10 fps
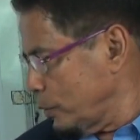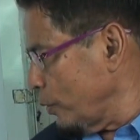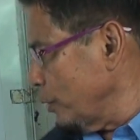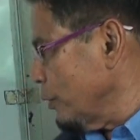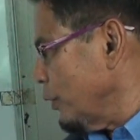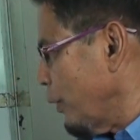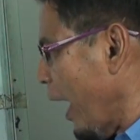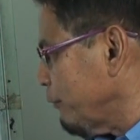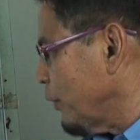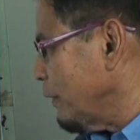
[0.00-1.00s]
So you
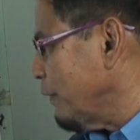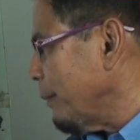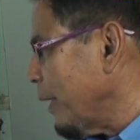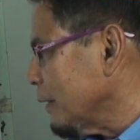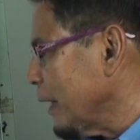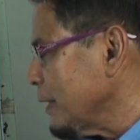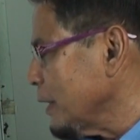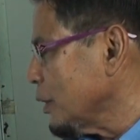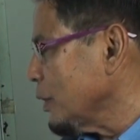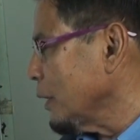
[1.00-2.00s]
have to develop that
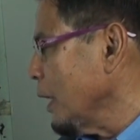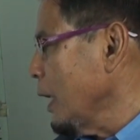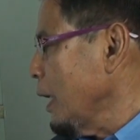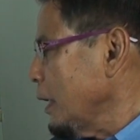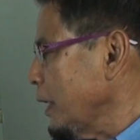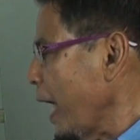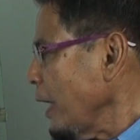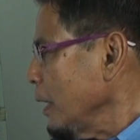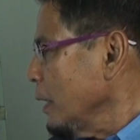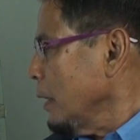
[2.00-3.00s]
realization. Then